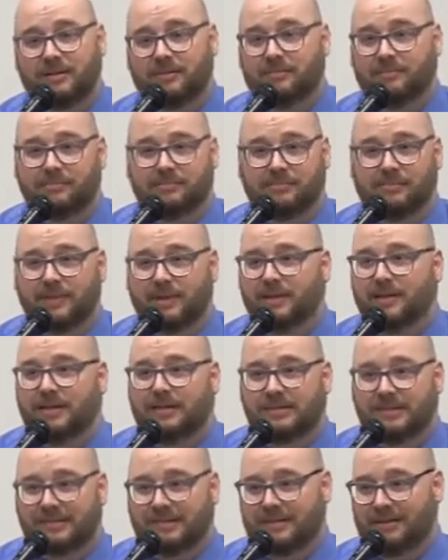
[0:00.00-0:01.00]
Um,
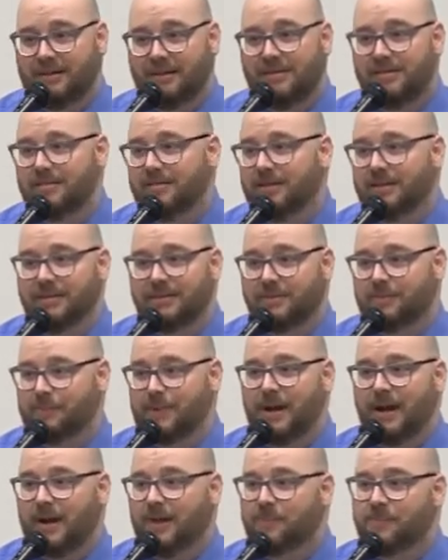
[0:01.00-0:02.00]
Song is
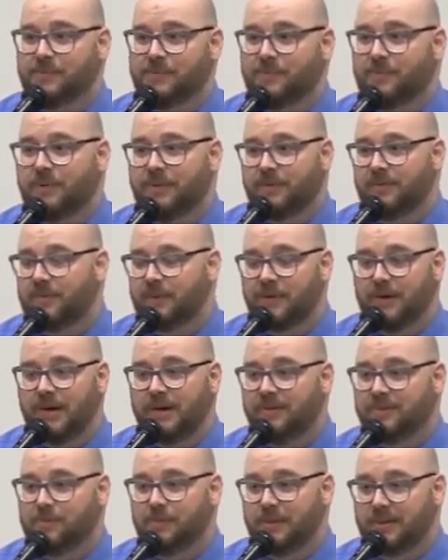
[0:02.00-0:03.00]
perhaps one of the
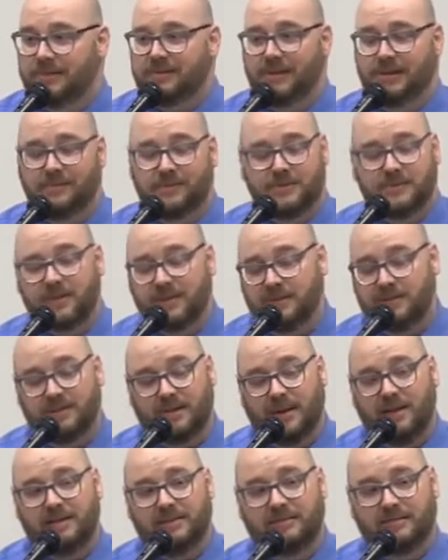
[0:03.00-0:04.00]
greatest books ever written,
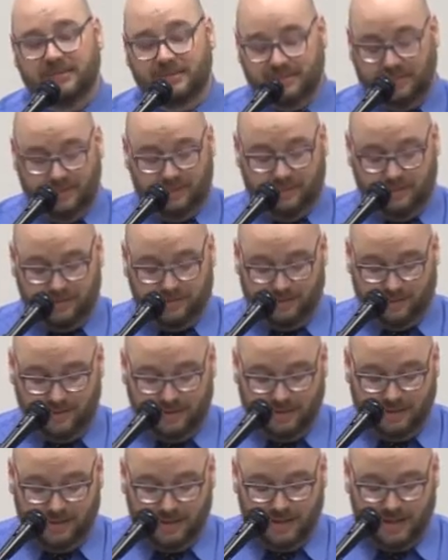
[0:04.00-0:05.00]
as is The
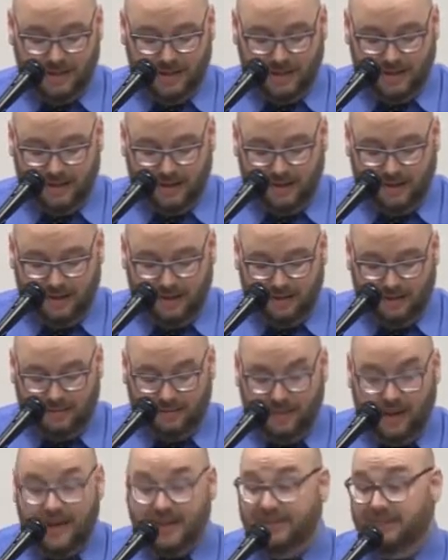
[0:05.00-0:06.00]
Orchard.
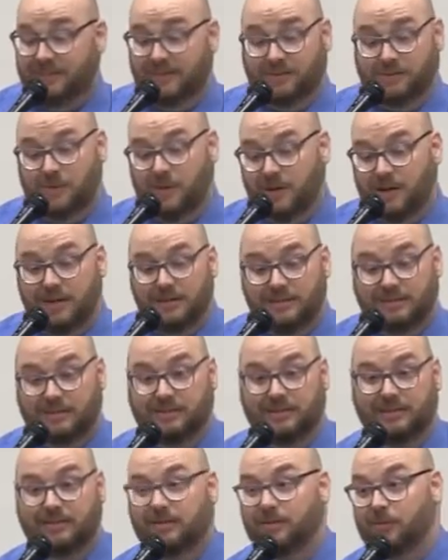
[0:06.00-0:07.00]
Um, as is, quite
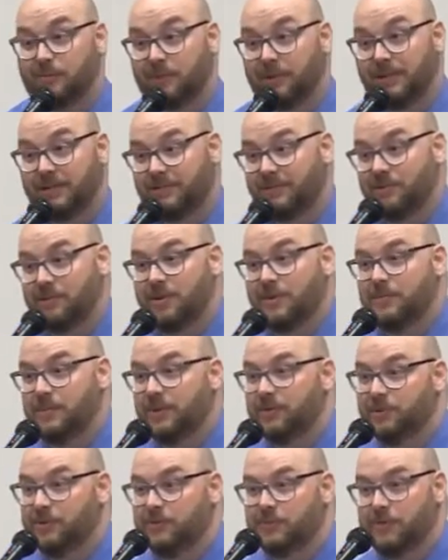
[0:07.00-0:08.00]
honestly, To the Place of
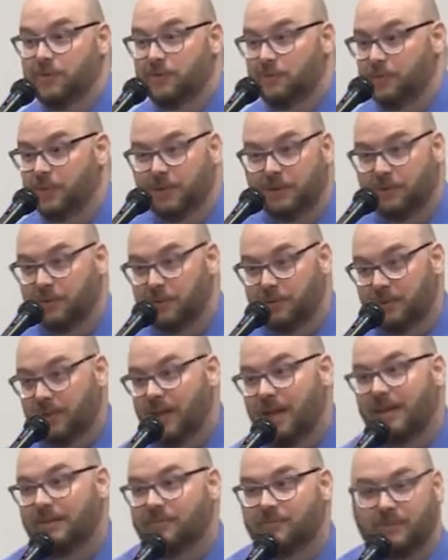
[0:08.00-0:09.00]
Trumpets, her first book, though you
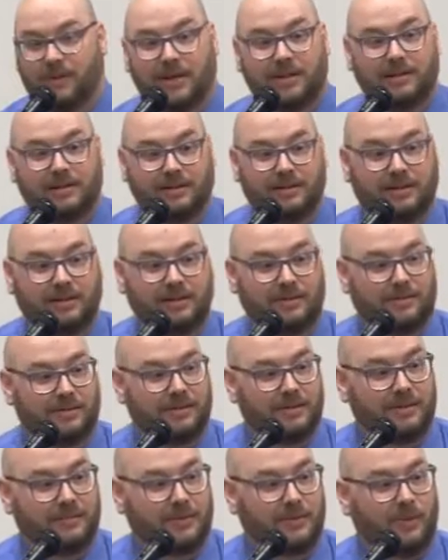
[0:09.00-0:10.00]
can't find it because
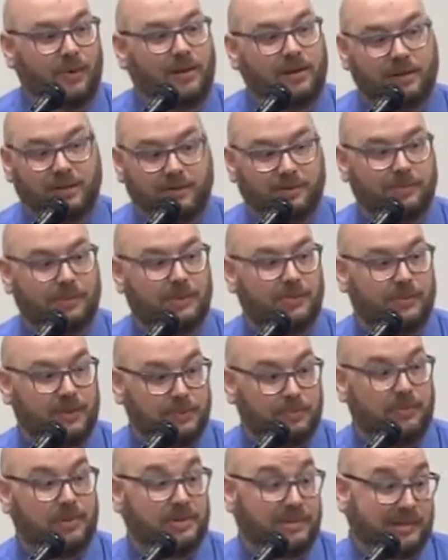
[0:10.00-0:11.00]
she never wanted it to be
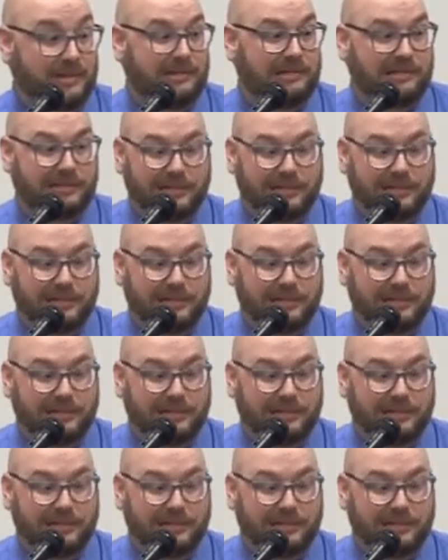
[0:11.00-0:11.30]
reprinted.